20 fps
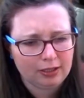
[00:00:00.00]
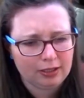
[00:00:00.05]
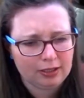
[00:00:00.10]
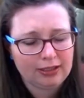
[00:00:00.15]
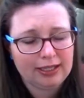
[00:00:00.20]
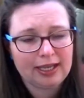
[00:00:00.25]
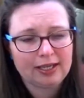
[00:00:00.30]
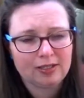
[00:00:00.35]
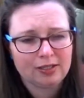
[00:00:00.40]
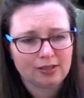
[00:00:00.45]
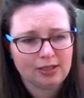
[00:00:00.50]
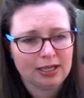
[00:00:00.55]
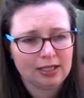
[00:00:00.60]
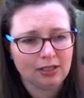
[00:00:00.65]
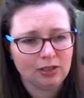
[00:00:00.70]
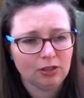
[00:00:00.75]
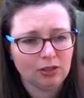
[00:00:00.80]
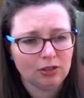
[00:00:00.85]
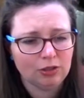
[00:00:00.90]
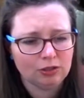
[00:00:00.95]
less
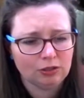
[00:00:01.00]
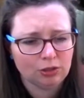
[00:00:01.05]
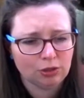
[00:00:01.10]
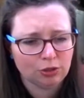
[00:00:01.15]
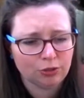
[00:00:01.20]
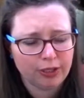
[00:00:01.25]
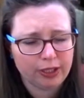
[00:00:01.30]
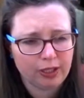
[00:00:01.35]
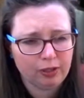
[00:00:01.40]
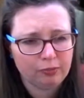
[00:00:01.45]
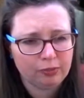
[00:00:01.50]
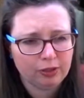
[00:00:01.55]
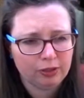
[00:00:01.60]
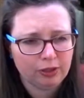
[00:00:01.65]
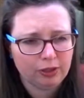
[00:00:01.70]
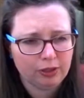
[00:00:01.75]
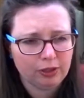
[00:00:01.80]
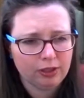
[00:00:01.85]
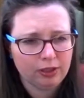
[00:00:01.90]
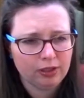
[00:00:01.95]
yellow cream,
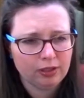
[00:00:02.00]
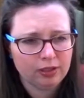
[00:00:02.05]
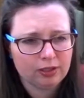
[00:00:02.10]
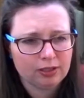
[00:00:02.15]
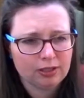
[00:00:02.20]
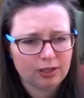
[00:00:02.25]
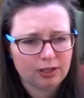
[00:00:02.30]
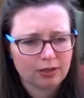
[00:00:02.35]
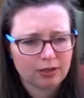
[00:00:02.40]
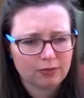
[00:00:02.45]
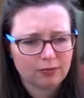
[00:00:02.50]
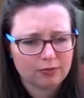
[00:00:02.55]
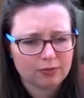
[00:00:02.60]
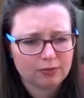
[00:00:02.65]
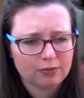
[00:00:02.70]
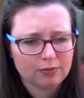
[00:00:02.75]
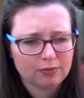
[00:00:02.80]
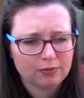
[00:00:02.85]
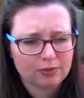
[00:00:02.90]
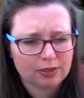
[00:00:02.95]
like
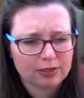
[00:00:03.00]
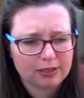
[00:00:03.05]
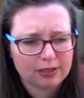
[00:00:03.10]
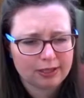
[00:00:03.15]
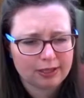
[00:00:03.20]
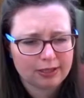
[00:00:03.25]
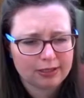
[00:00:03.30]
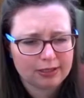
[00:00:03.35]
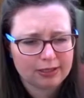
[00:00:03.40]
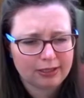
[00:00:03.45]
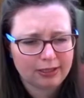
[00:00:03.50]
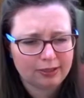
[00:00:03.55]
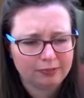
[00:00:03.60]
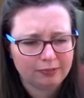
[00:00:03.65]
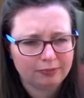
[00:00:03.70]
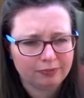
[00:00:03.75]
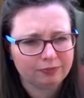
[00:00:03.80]
slightly